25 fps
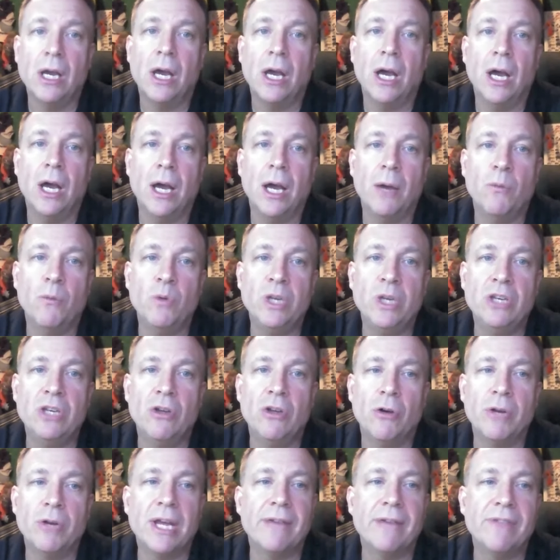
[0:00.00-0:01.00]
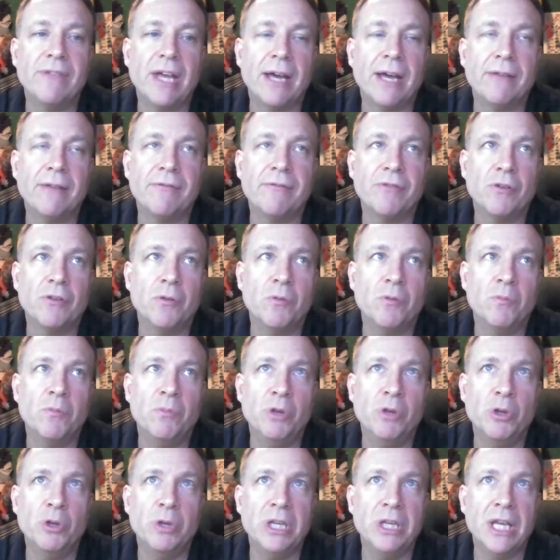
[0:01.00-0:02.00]
Uh, we don't have that for
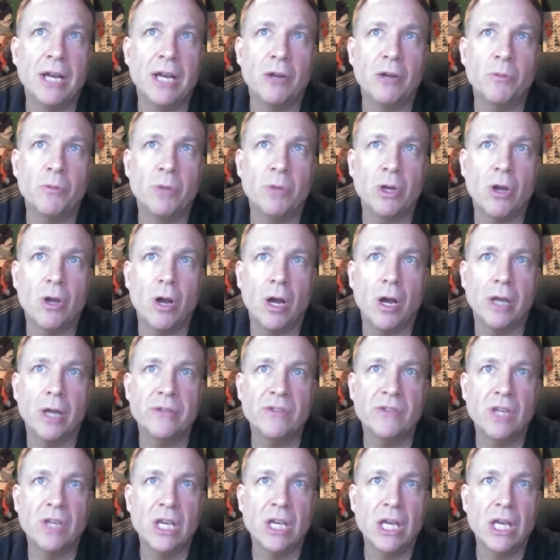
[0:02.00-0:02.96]
blue and yellow macaws.